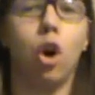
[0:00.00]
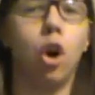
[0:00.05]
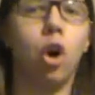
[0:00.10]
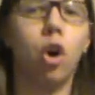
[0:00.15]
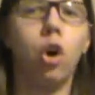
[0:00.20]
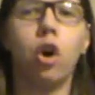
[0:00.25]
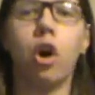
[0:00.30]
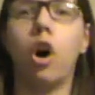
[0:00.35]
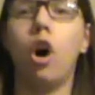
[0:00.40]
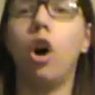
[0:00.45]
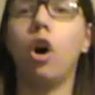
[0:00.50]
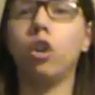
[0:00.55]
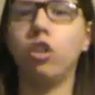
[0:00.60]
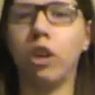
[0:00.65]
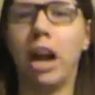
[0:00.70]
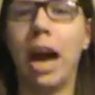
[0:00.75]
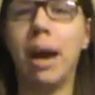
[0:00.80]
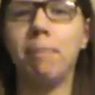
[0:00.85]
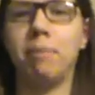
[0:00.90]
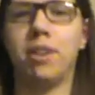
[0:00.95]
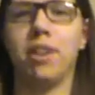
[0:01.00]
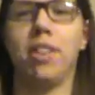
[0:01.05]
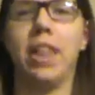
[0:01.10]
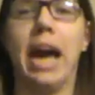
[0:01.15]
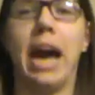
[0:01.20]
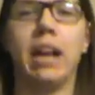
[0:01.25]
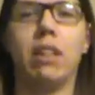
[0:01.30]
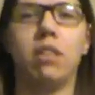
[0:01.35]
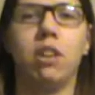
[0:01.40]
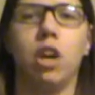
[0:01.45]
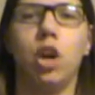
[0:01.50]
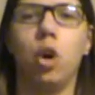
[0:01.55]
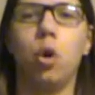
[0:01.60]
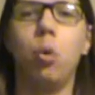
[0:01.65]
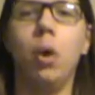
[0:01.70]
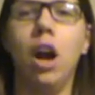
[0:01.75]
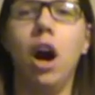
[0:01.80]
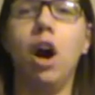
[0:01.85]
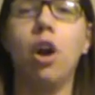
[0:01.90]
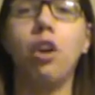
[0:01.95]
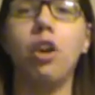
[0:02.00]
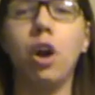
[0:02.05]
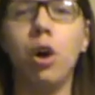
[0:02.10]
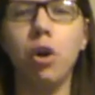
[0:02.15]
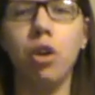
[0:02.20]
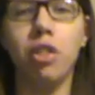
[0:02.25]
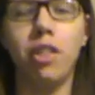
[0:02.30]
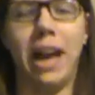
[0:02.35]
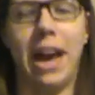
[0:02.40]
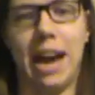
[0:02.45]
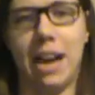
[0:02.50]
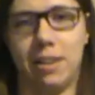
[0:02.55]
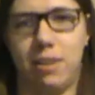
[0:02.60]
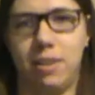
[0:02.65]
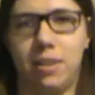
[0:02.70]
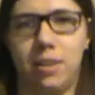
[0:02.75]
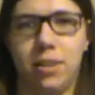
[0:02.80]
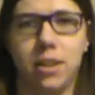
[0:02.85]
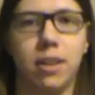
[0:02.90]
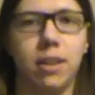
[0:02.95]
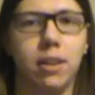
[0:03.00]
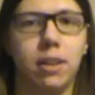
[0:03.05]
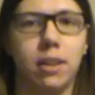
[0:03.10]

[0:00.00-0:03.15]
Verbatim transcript: or all types of that. We don't know that.